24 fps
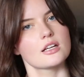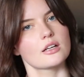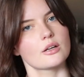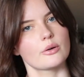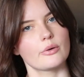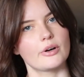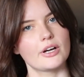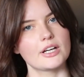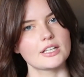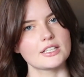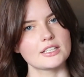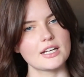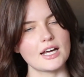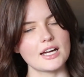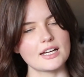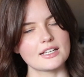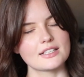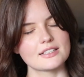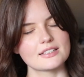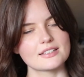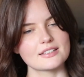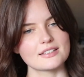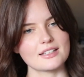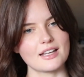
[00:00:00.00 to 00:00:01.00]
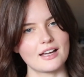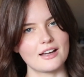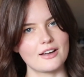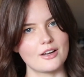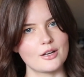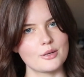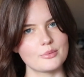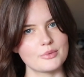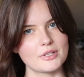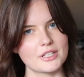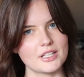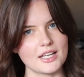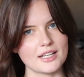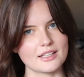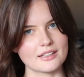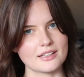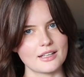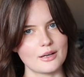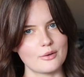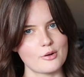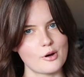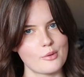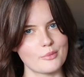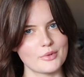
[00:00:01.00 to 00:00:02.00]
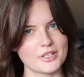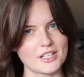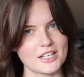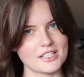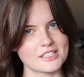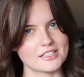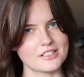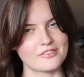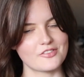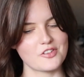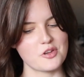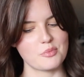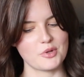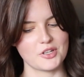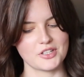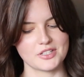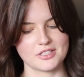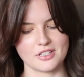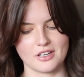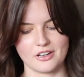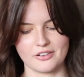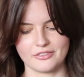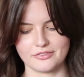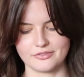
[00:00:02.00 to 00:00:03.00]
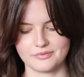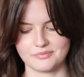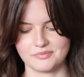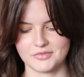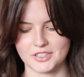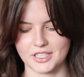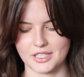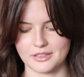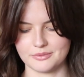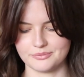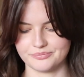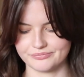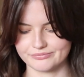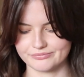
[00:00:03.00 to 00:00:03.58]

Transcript: quite nice. I hope you like that one, but that's a few months off, so